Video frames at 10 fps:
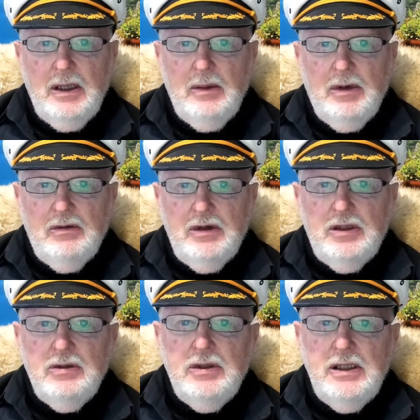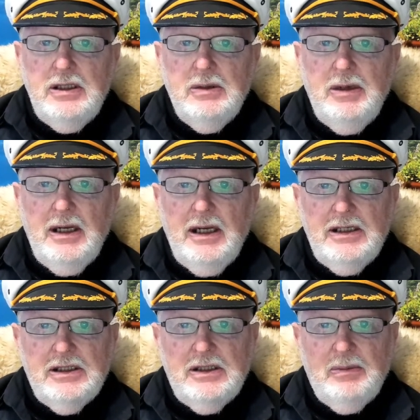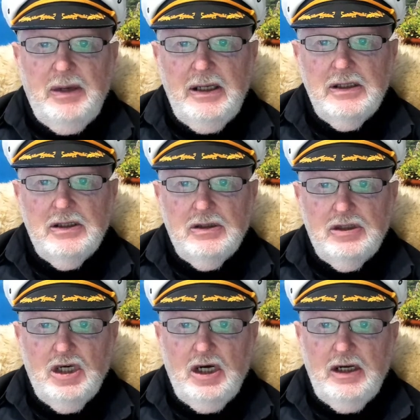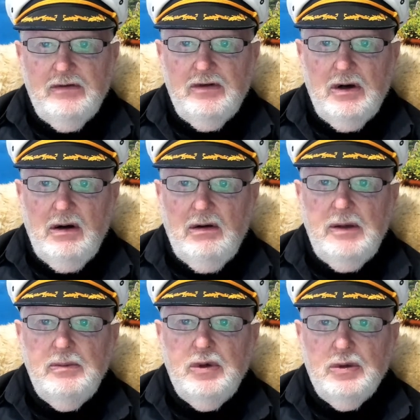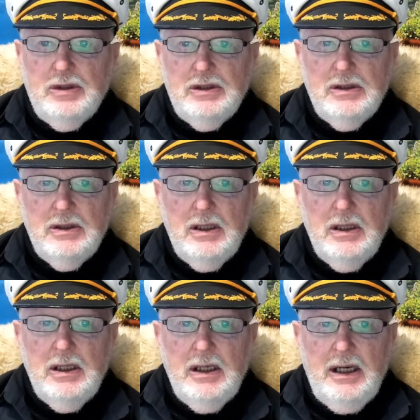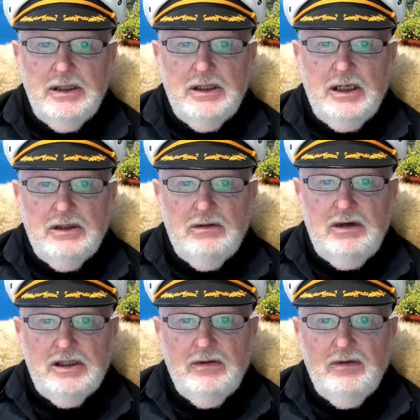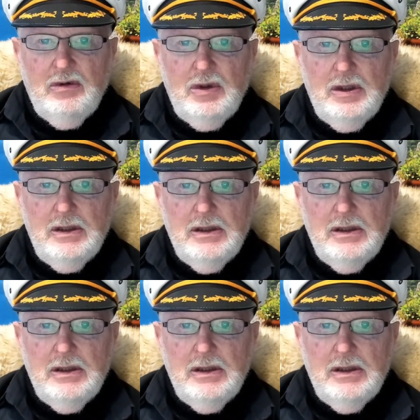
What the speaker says: but we do need to be less dependent on China for our imports, as does the rest of the world.